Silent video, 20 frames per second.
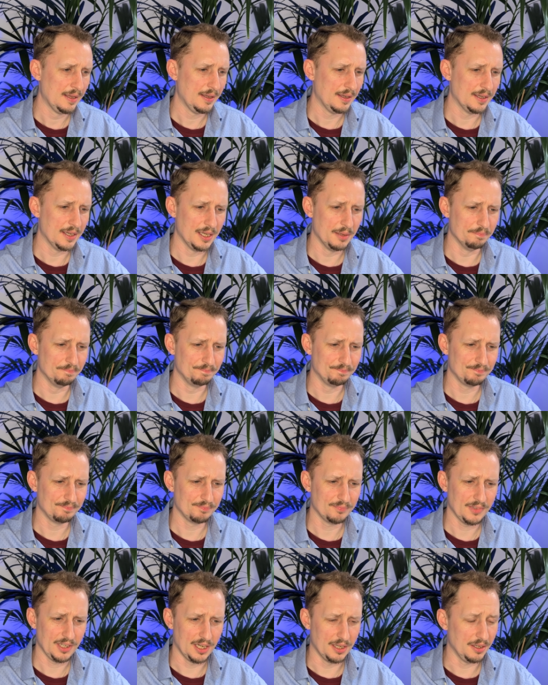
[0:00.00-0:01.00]
I'm
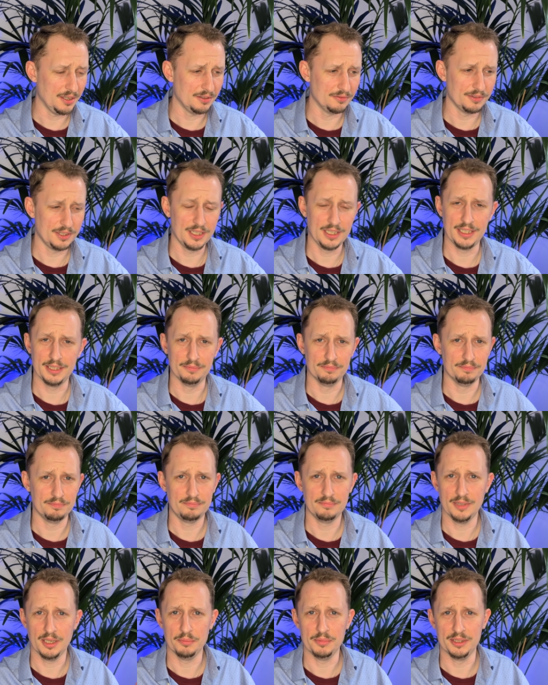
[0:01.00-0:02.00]
not really,
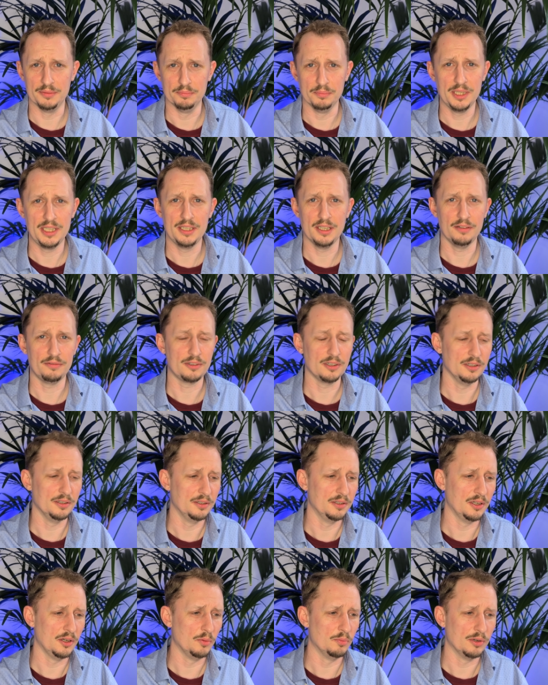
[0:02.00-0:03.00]
I mean, me, I've got
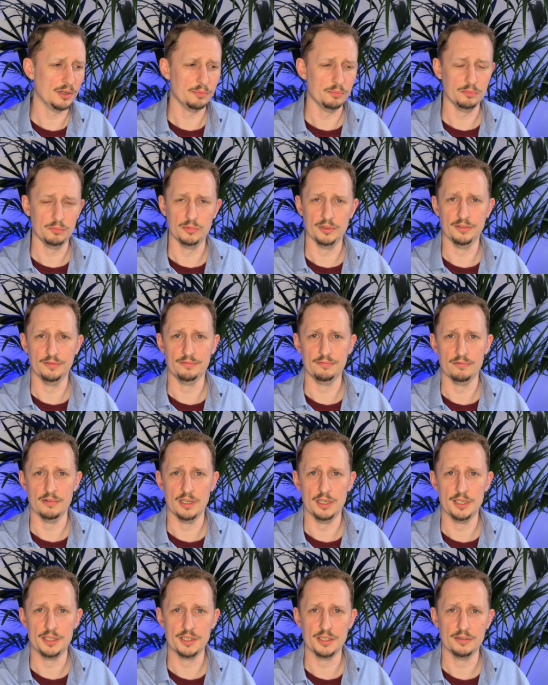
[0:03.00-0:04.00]
no problem with
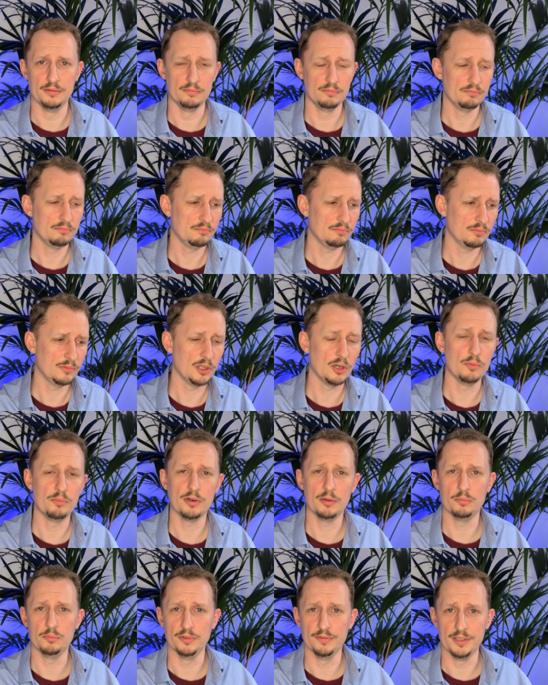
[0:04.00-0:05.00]
religion, no
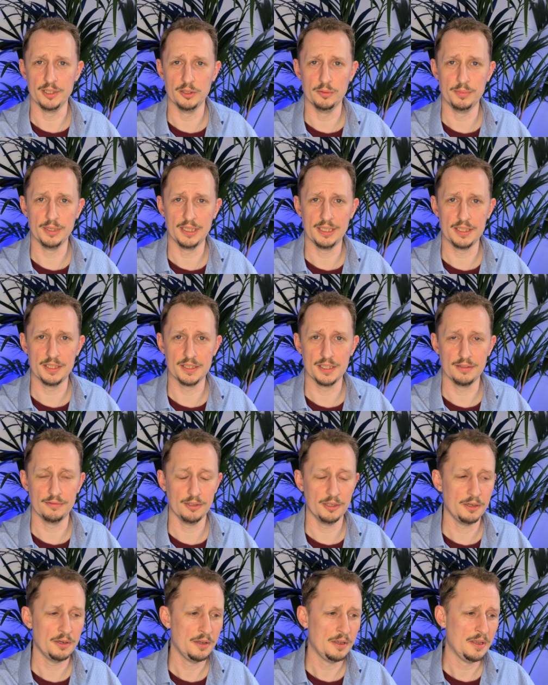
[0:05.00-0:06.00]
problem with hillbillies either.